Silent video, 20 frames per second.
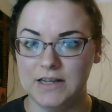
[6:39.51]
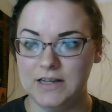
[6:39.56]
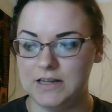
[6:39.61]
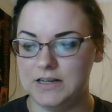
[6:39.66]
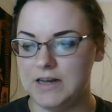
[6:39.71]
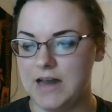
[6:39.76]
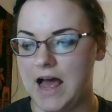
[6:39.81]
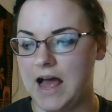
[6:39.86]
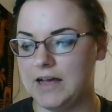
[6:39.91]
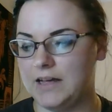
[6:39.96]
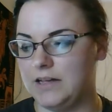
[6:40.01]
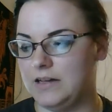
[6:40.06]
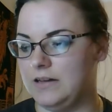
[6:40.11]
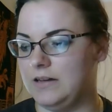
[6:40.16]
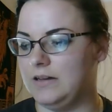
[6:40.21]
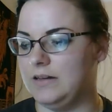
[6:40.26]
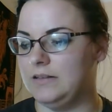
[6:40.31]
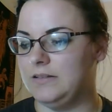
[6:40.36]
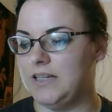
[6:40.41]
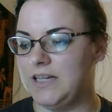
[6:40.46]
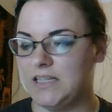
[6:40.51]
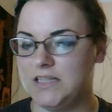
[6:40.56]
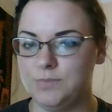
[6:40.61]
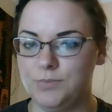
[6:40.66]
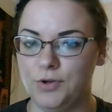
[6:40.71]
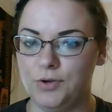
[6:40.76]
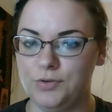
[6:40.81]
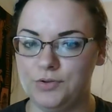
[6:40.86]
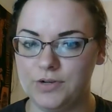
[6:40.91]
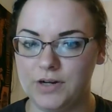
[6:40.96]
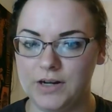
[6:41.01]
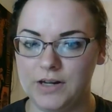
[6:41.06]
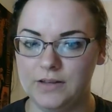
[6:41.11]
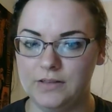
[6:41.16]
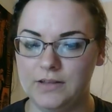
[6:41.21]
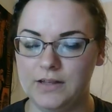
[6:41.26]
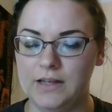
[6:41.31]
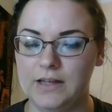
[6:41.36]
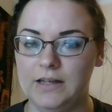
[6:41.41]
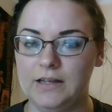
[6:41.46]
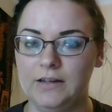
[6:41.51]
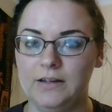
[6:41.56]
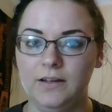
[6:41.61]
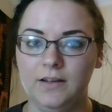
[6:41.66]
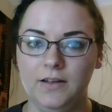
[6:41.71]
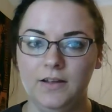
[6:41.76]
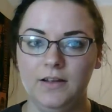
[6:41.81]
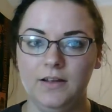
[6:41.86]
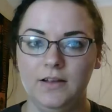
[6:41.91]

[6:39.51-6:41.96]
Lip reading: not gonna explode or anything,